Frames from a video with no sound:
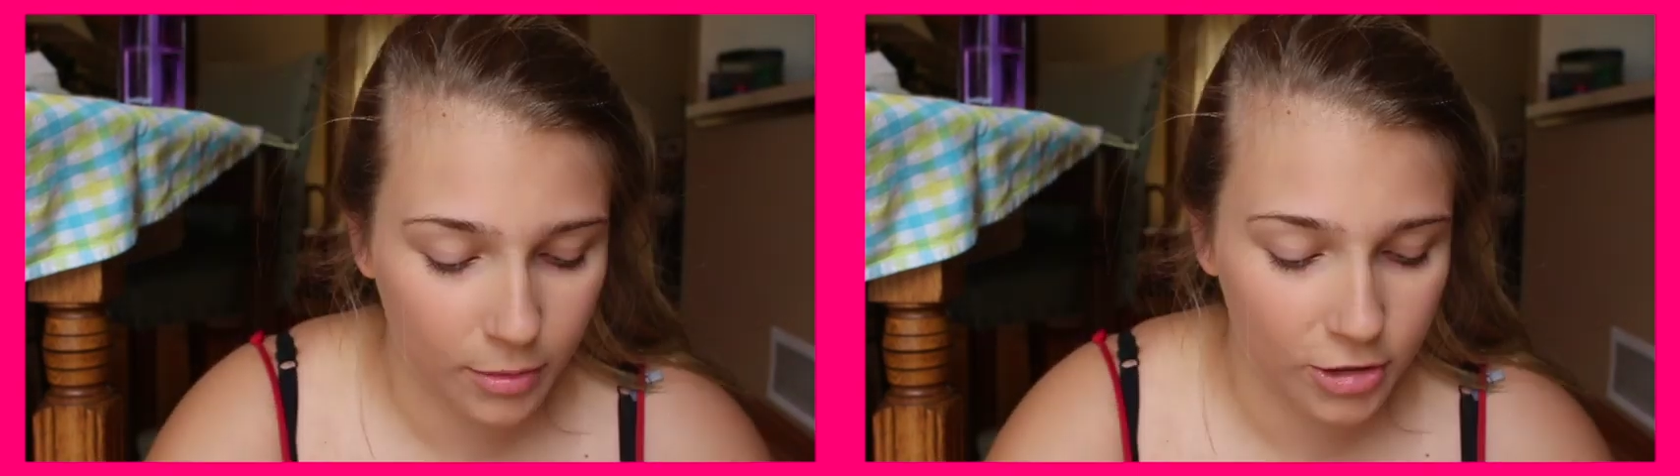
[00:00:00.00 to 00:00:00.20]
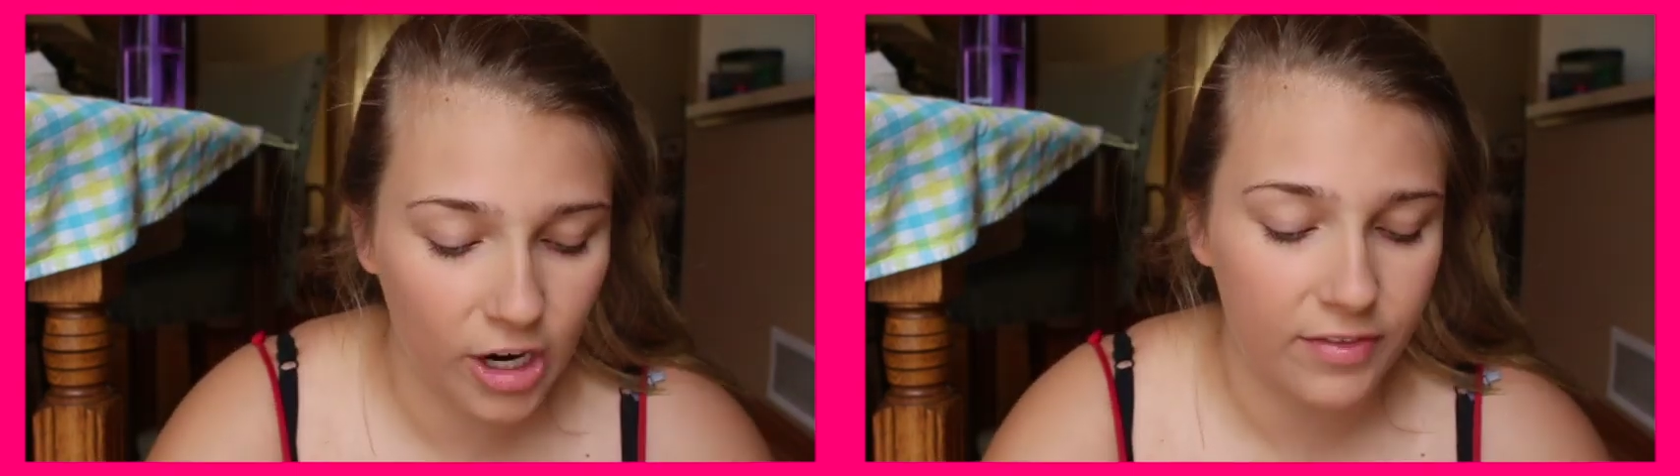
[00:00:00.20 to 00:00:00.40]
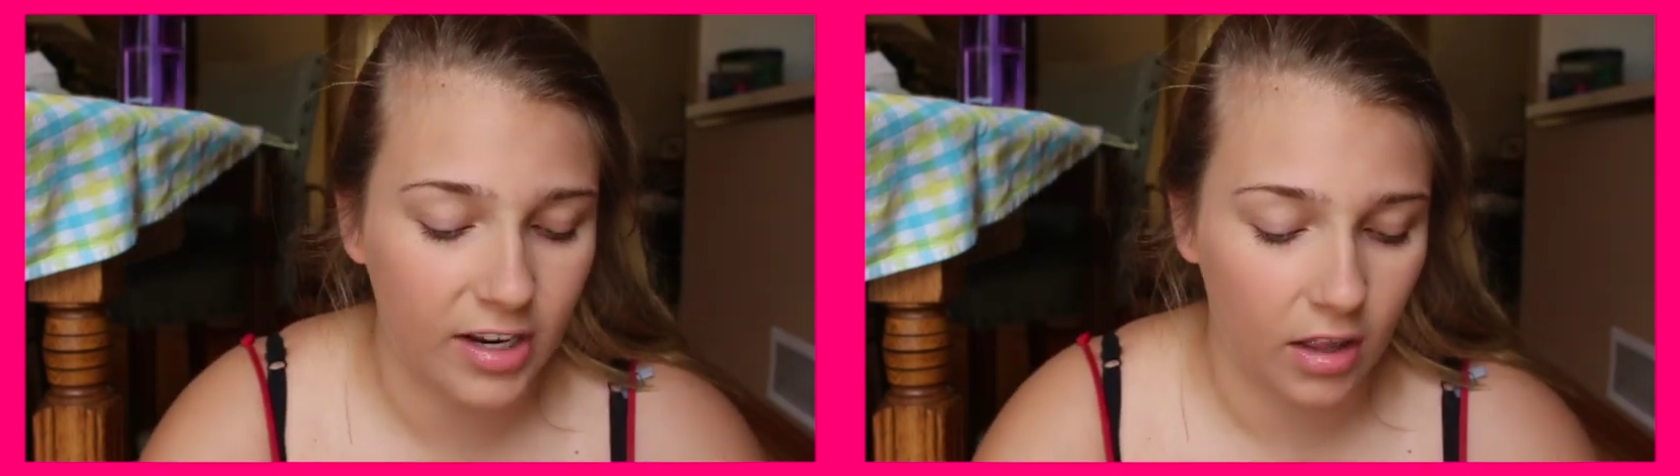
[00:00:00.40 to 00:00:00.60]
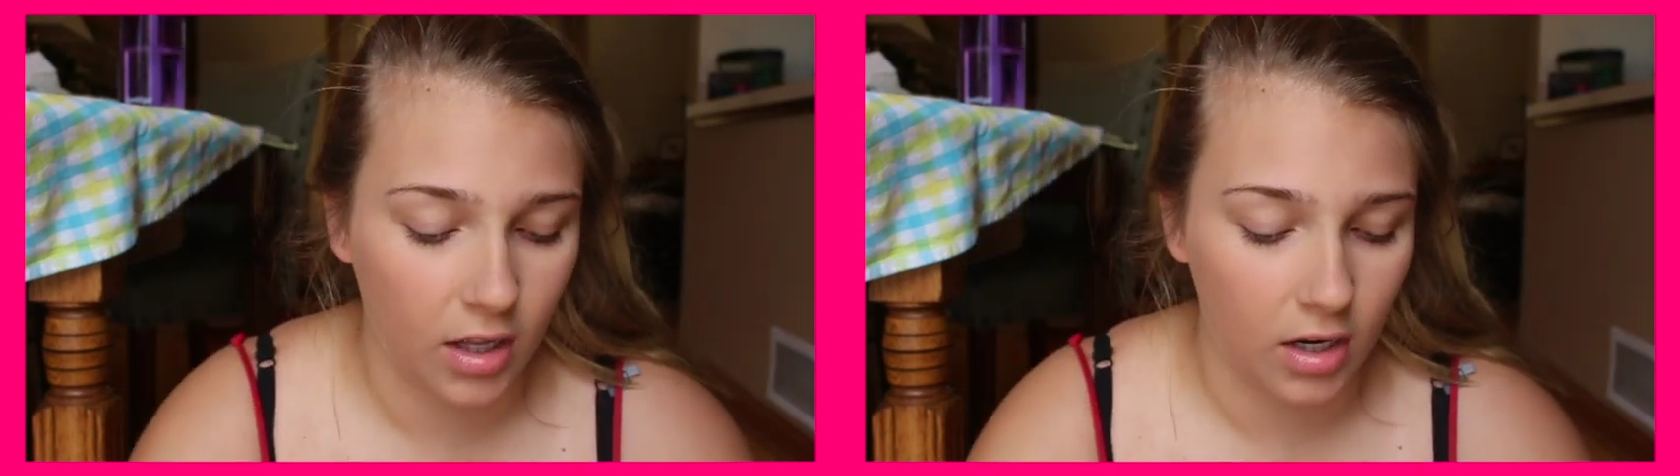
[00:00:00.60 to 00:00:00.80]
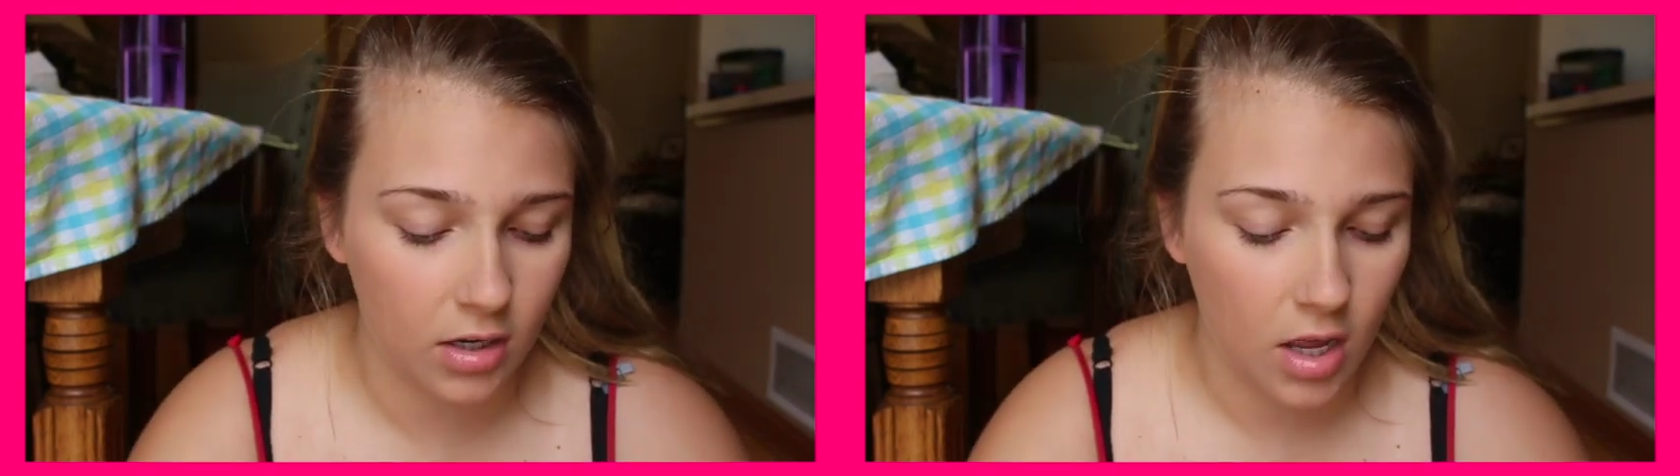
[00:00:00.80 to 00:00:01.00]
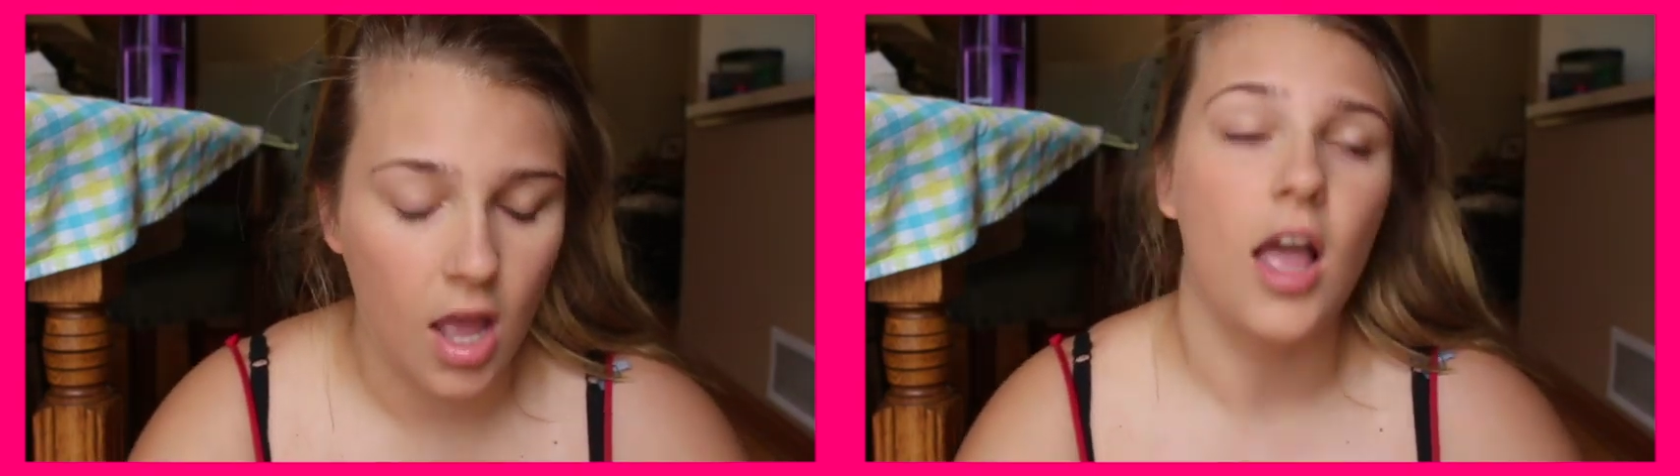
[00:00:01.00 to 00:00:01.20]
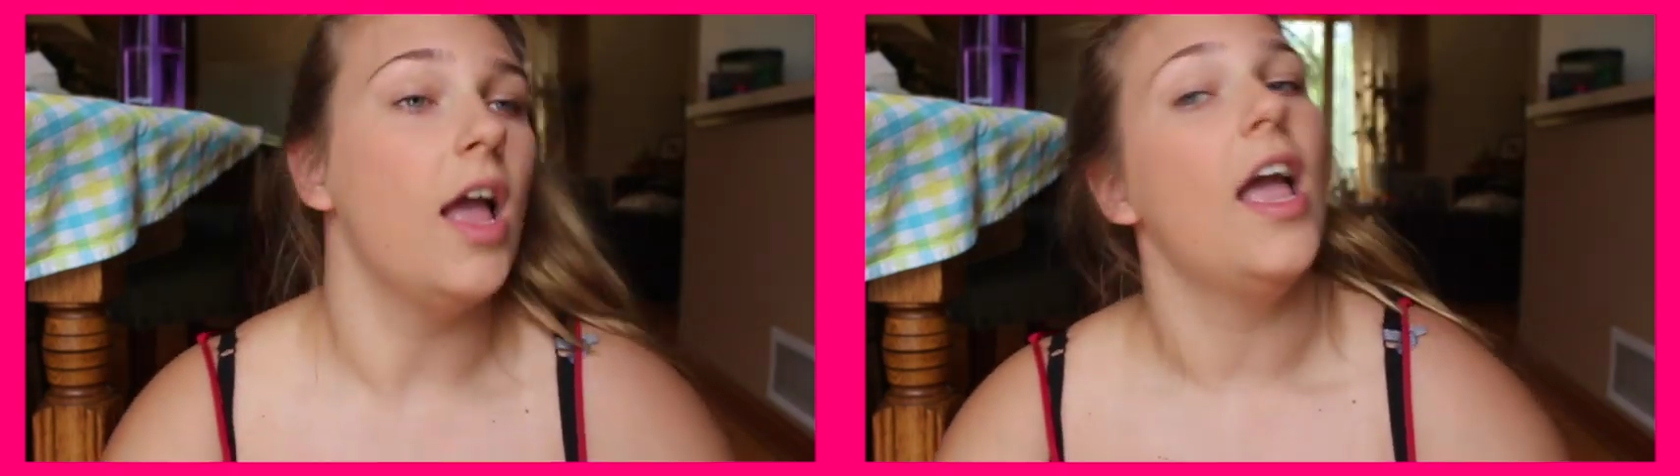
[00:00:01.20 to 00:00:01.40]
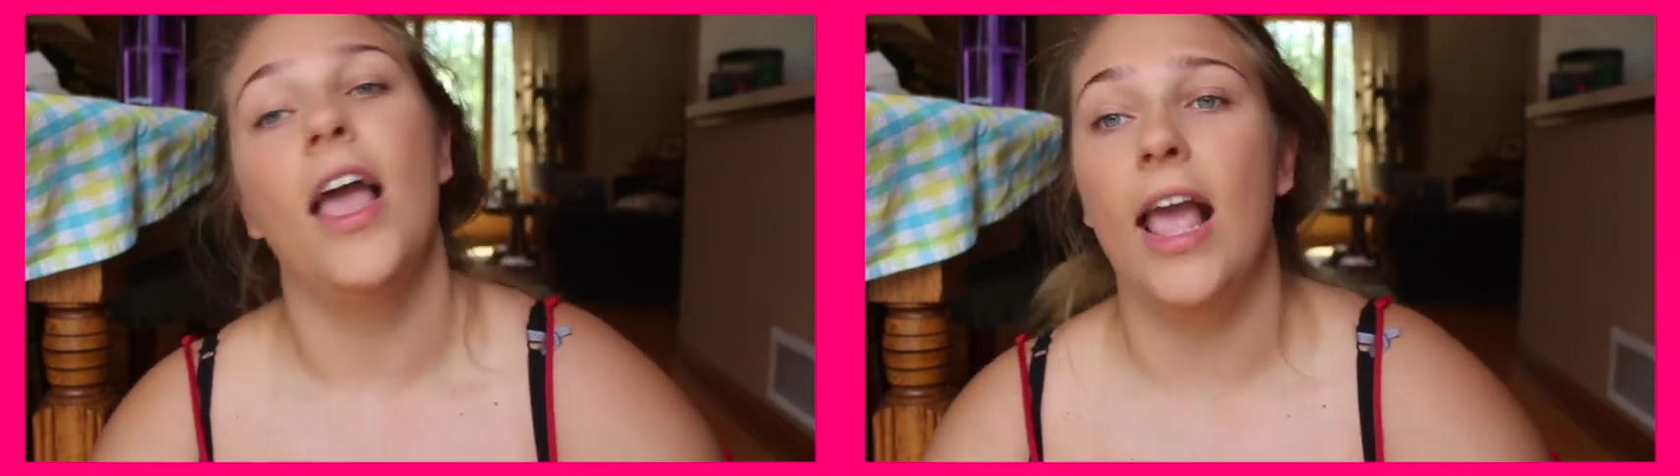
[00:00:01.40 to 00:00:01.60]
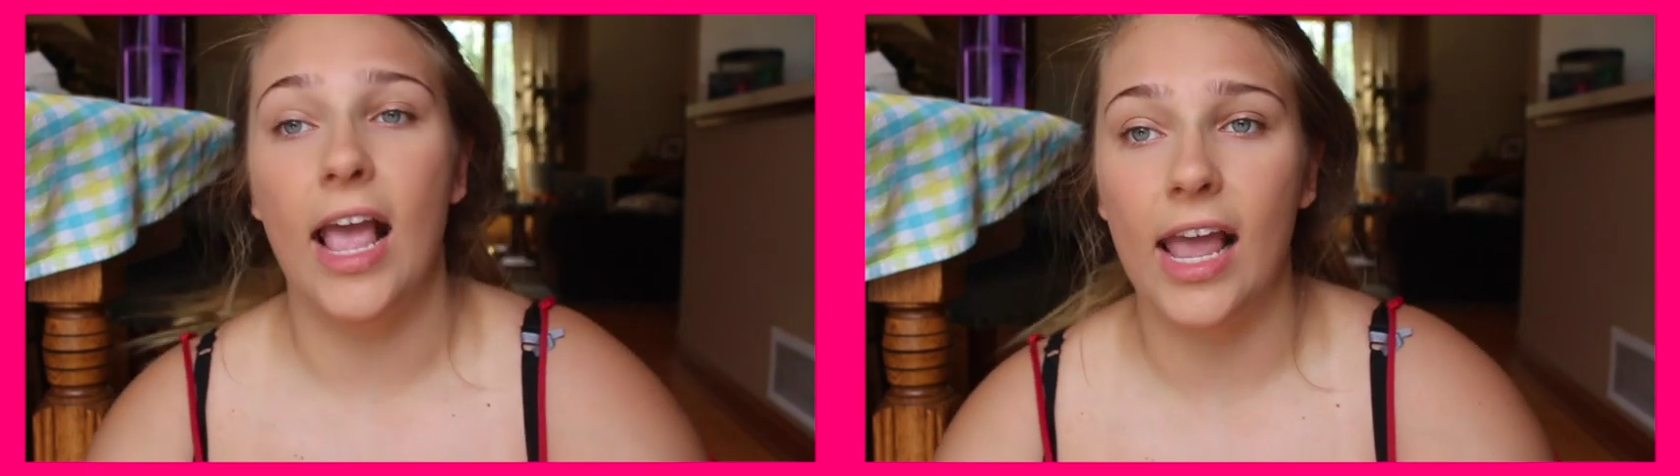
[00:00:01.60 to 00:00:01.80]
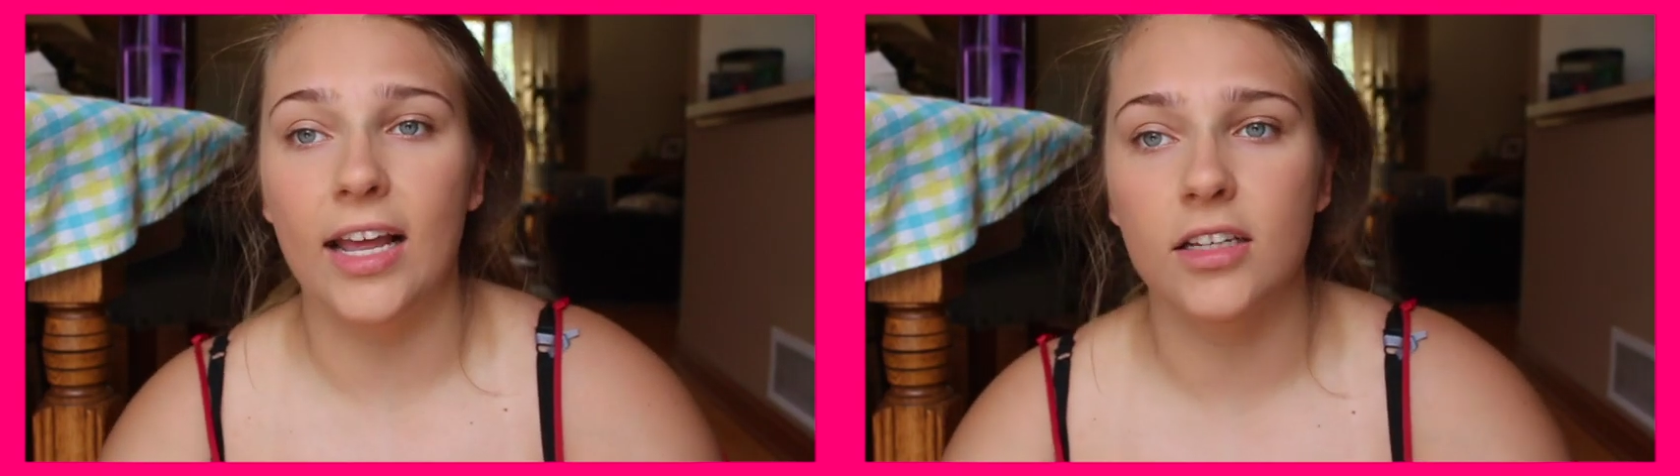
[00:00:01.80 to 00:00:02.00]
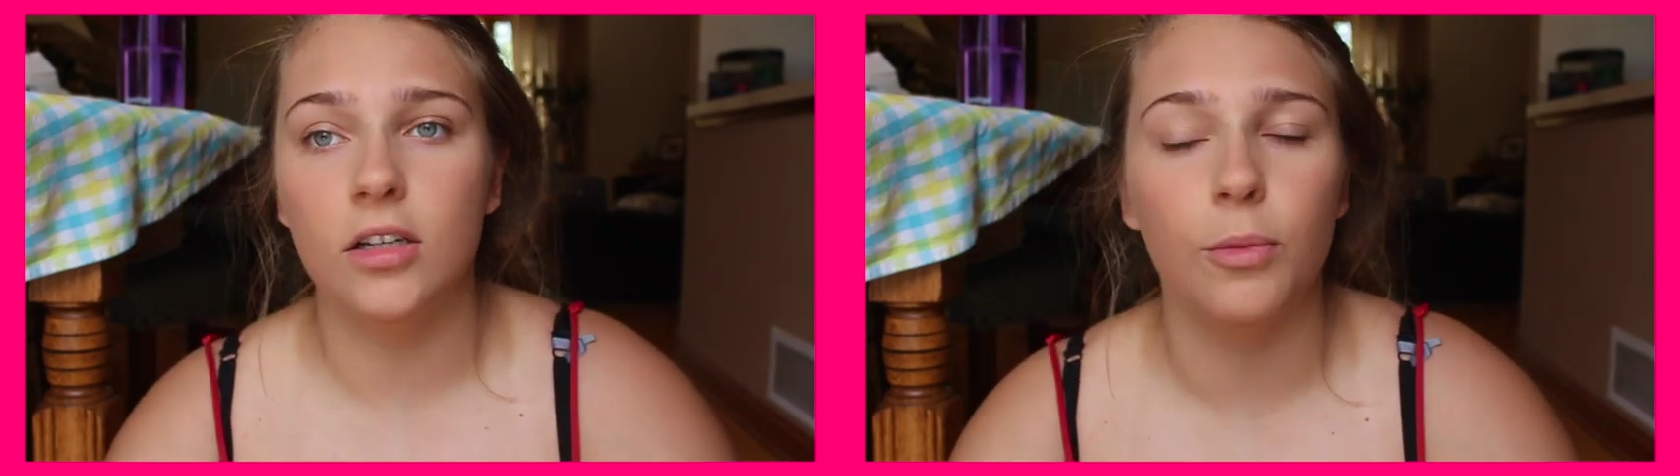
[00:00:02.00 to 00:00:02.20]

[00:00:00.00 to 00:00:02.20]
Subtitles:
we're driving down there. And